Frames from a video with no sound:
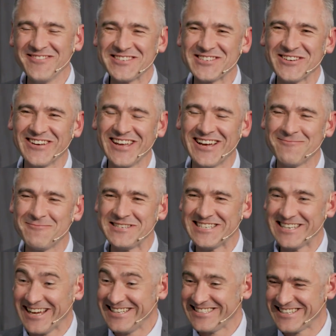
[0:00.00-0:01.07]
So yeah,
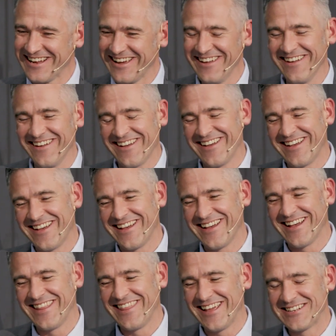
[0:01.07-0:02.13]
busy night tonight,
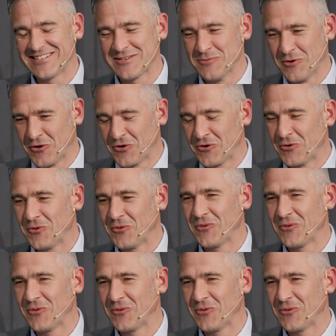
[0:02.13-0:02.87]
and then tomorrow